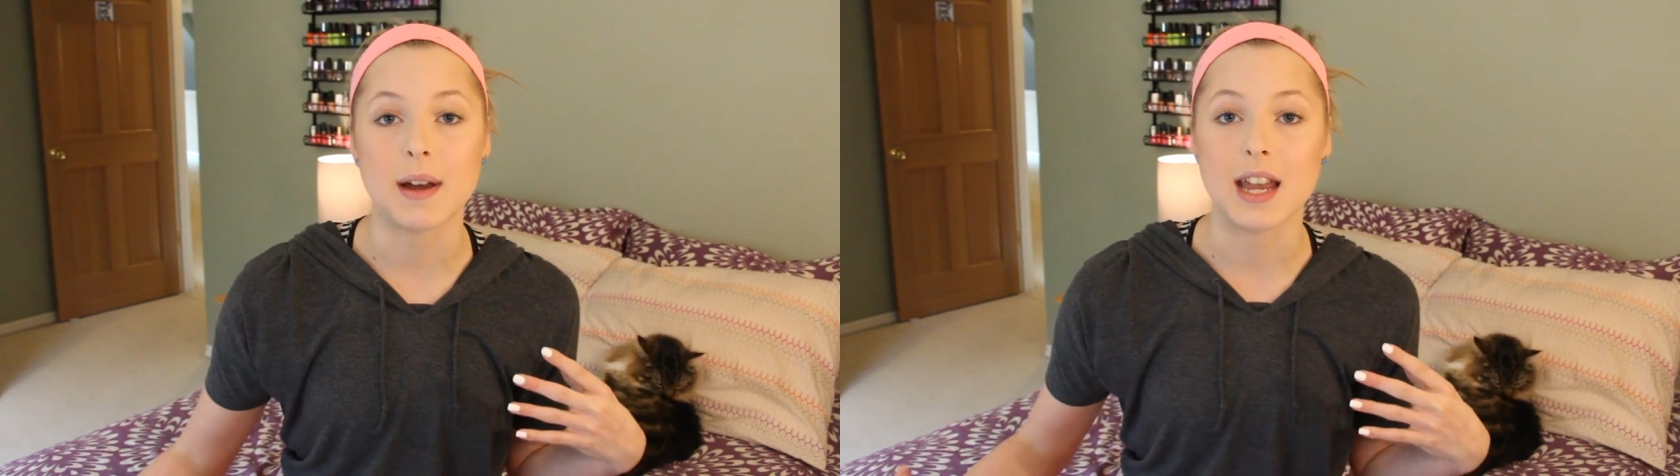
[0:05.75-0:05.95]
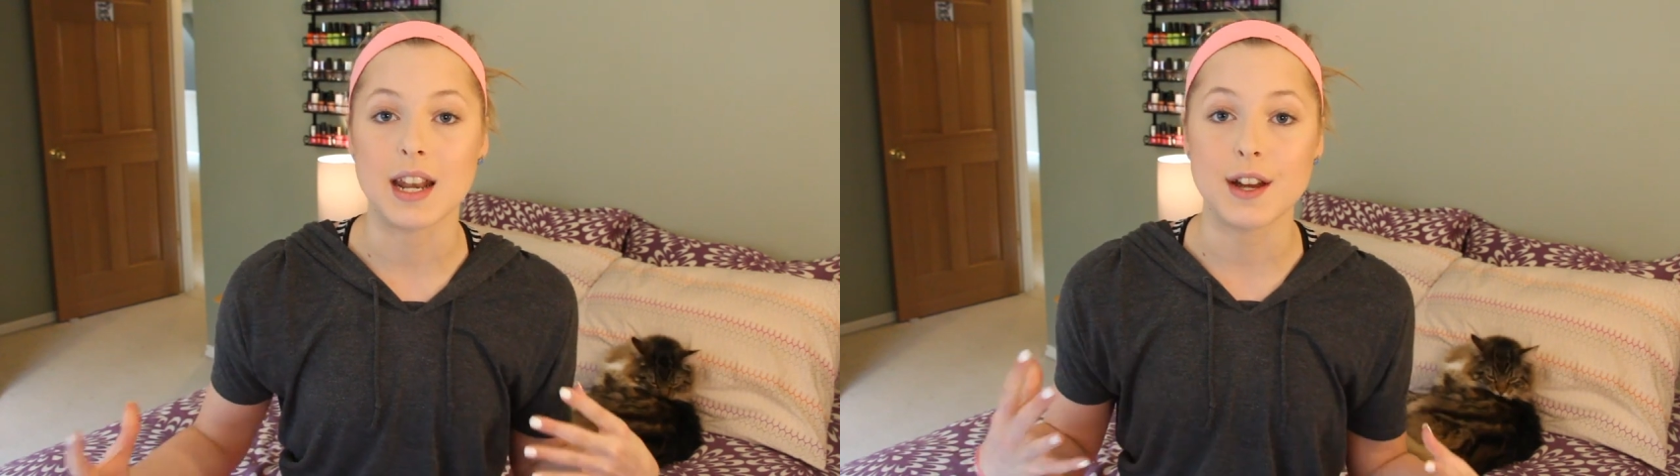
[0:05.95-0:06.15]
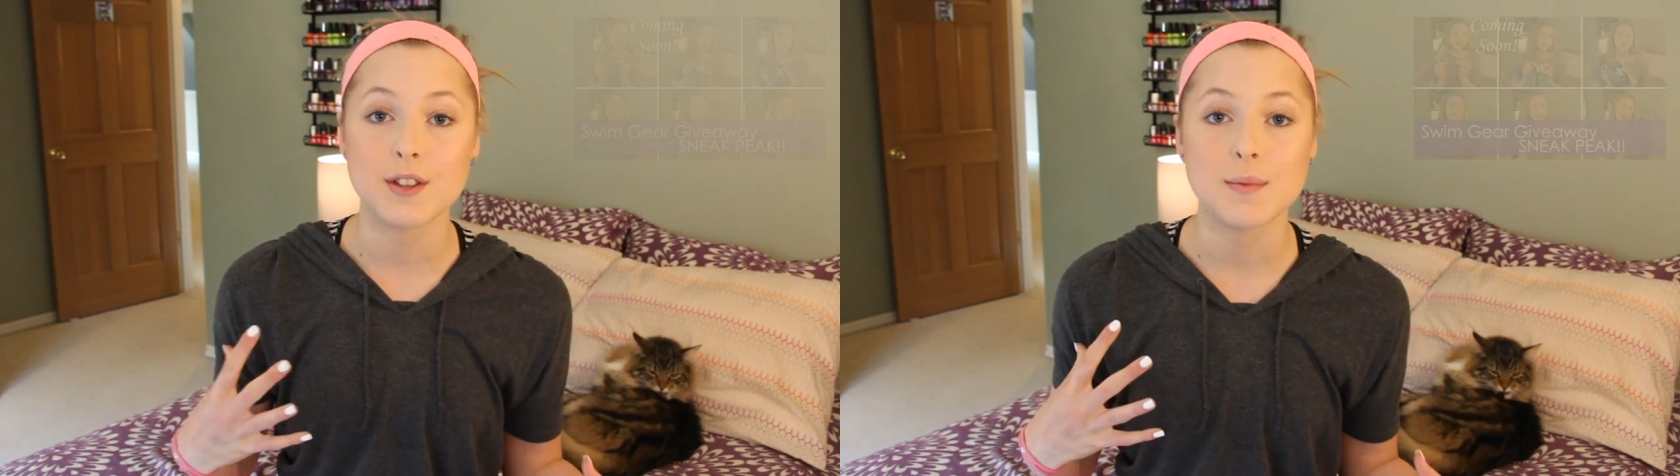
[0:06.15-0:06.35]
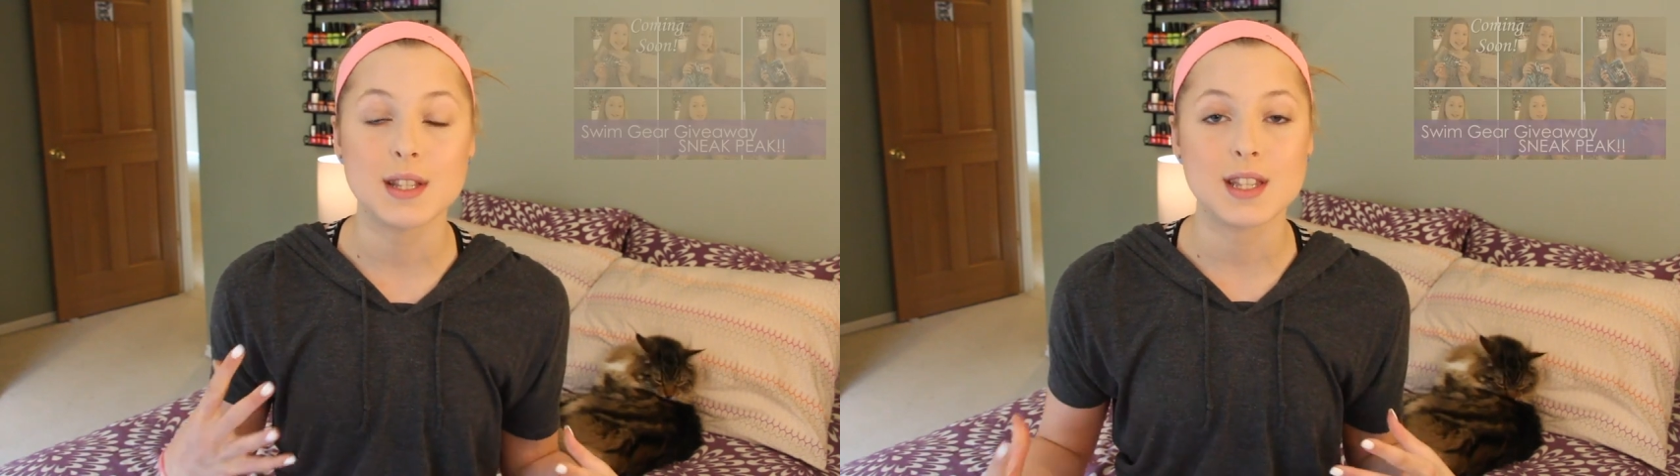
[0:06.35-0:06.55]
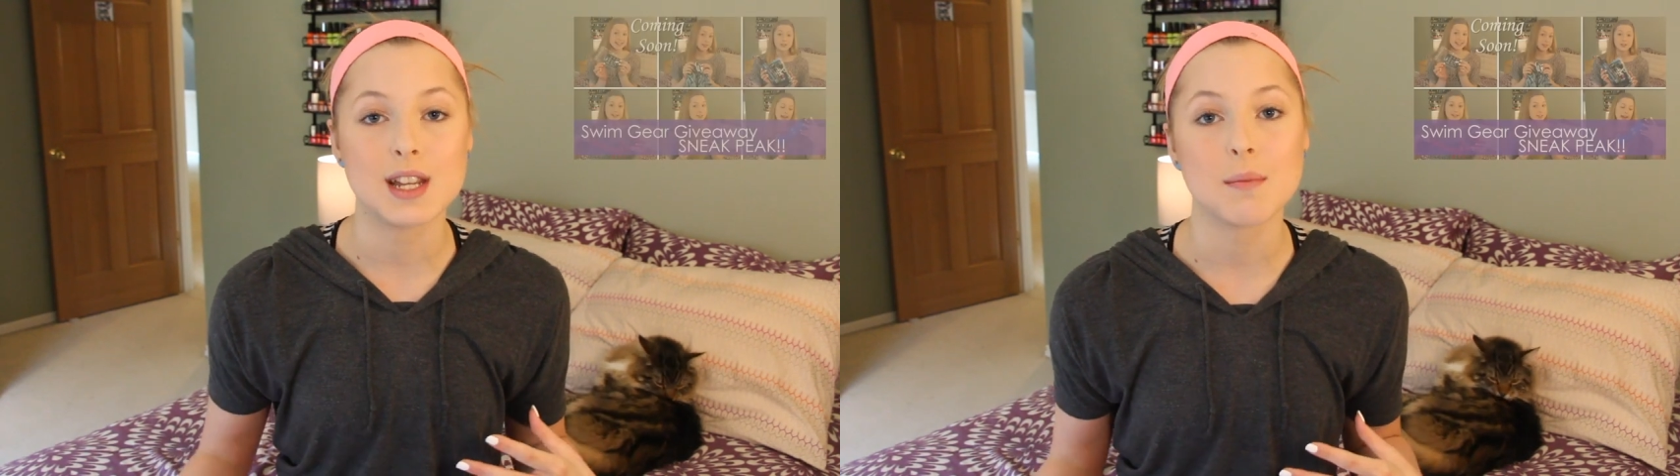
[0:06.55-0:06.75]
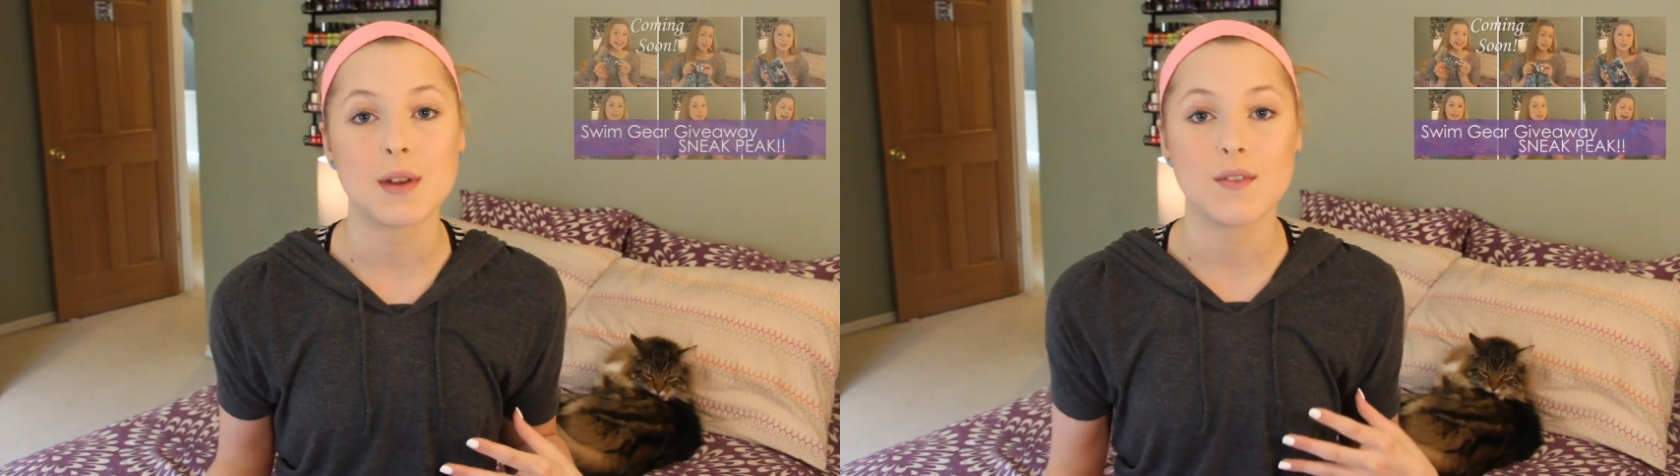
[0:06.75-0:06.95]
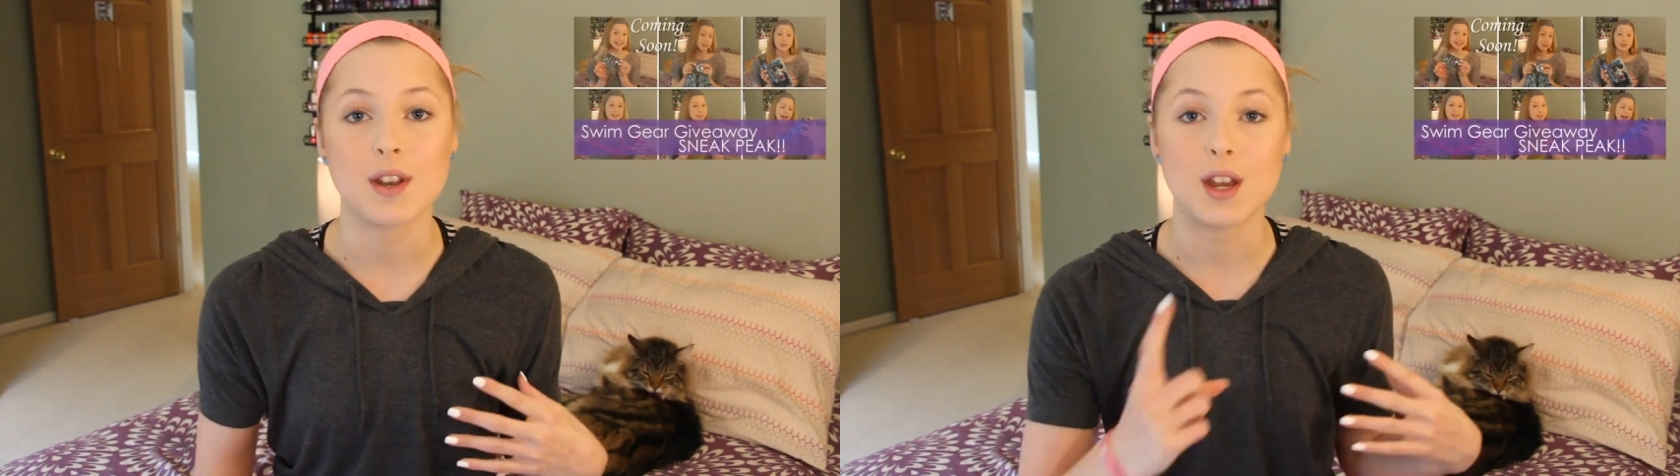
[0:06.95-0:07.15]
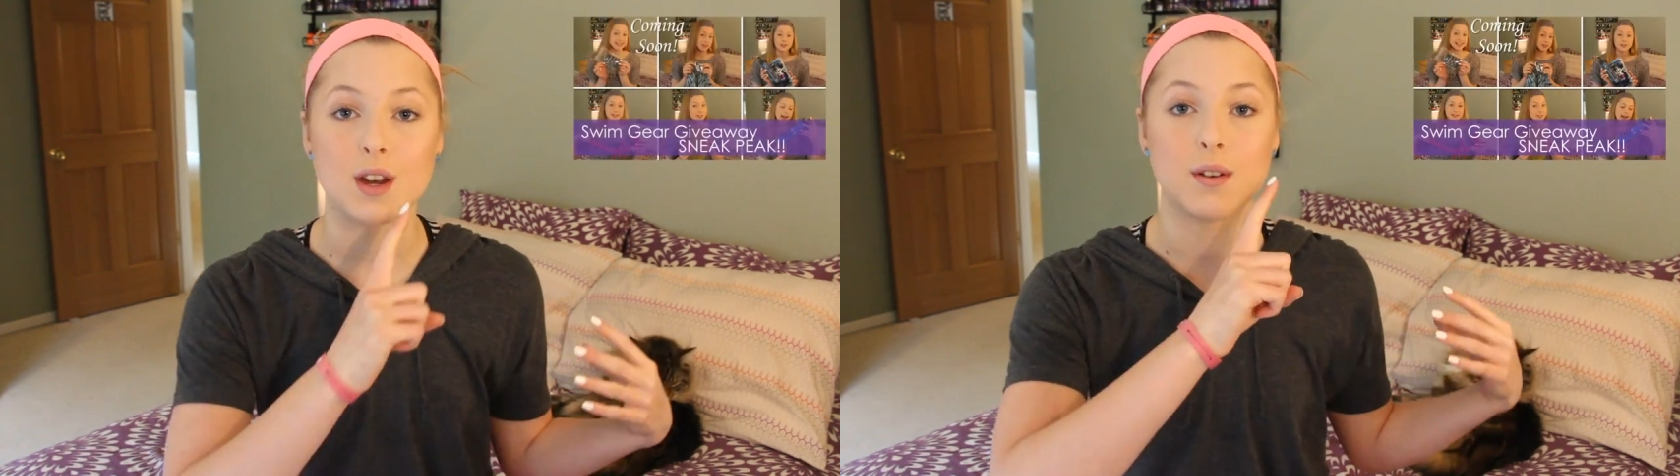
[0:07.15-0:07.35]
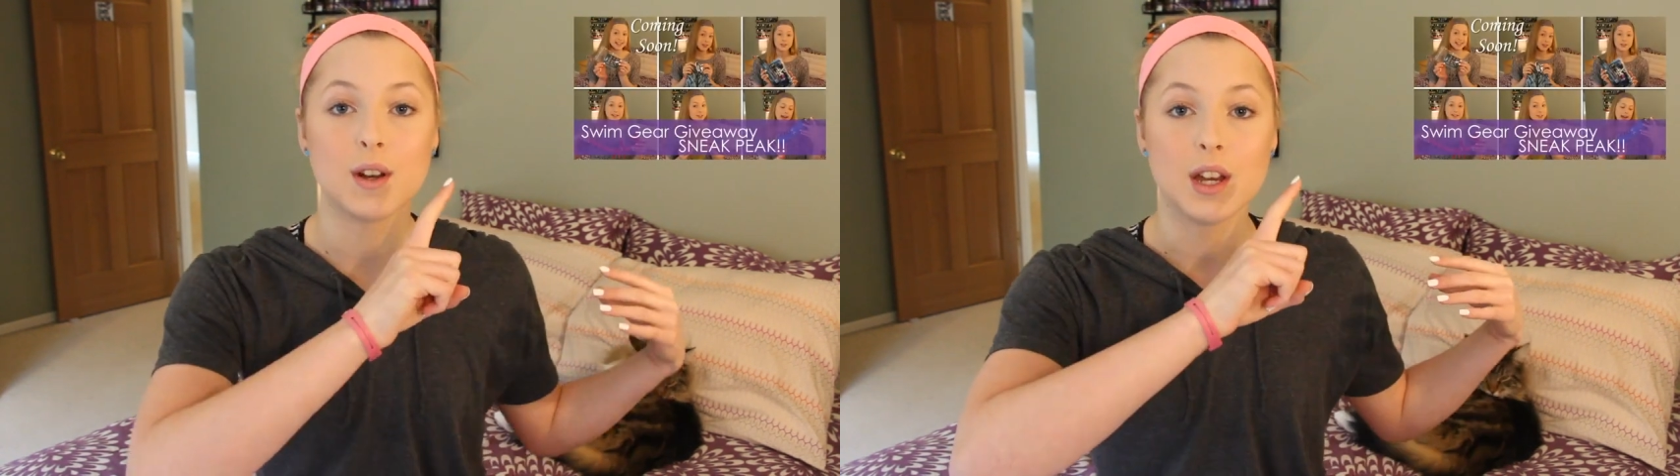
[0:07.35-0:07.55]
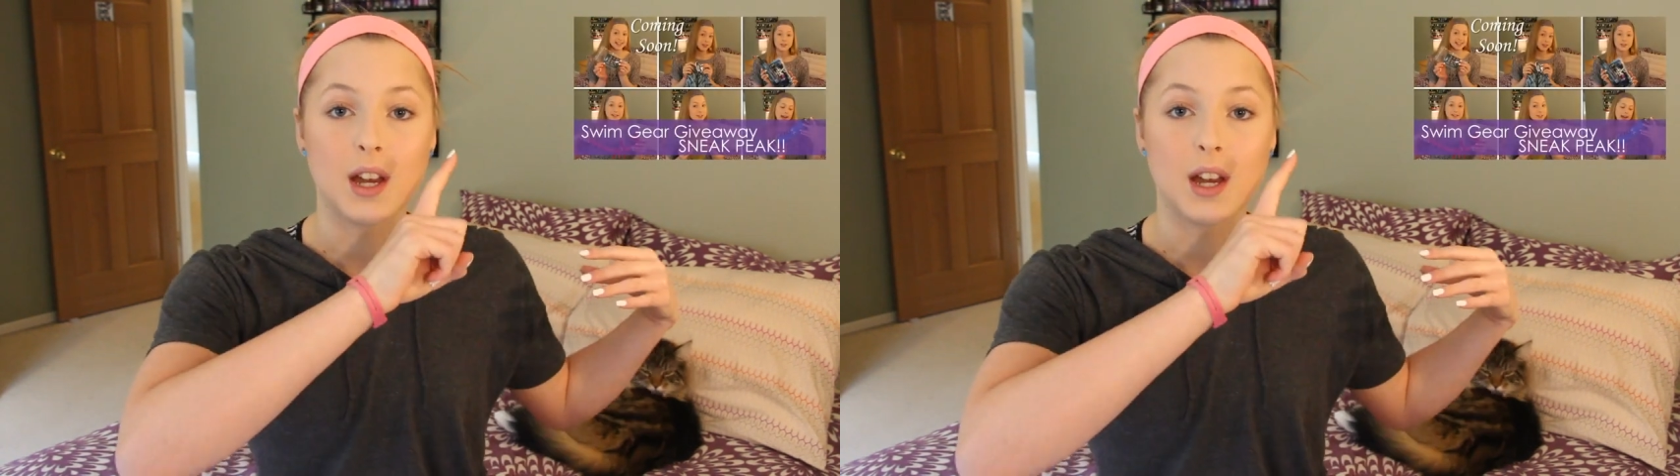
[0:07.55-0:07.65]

my announcement sneak peek video,